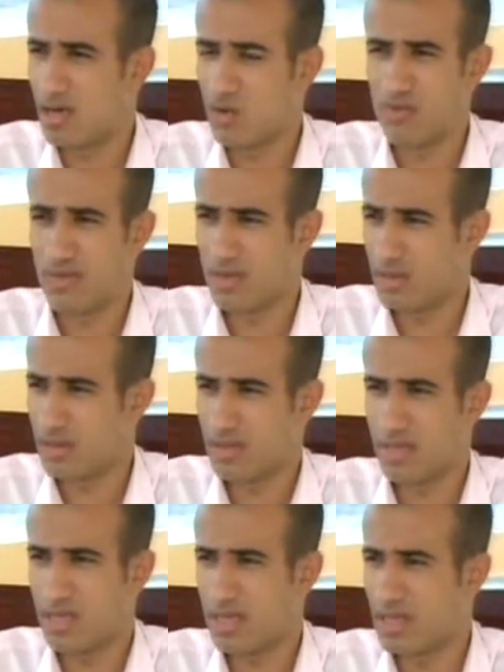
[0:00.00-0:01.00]

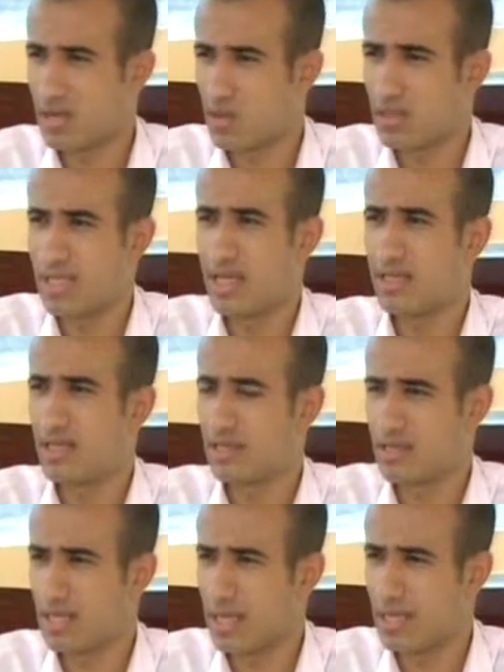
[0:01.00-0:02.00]
over the
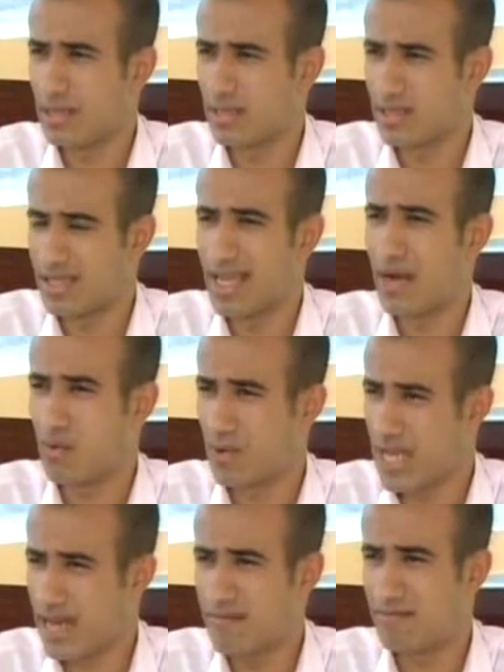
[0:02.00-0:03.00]
continent, and now
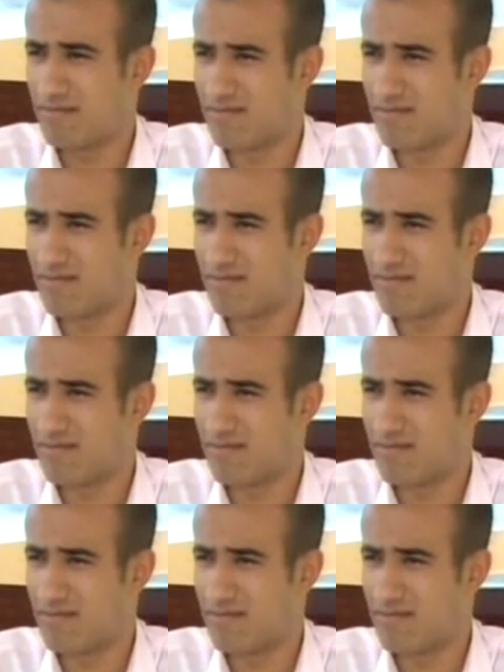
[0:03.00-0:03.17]
we have